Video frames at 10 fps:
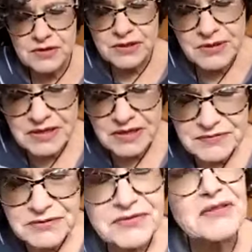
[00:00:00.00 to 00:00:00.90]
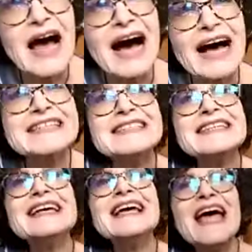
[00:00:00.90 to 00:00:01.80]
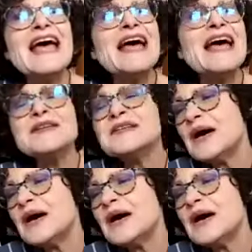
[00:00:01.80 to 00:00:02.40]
very grateful for that. And